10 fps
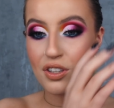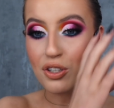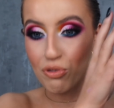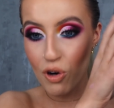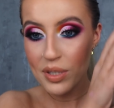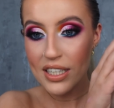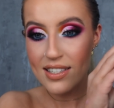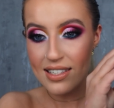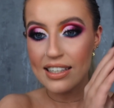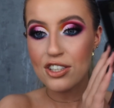The
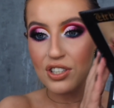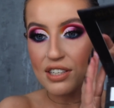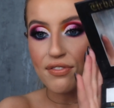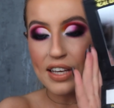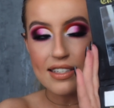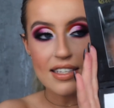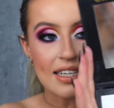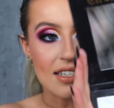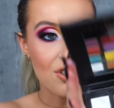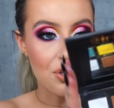grubbiness literally fades
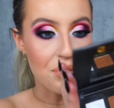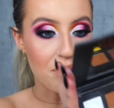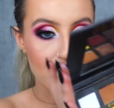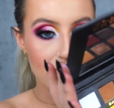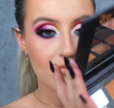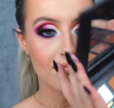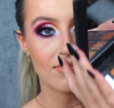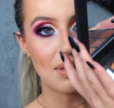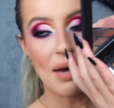into the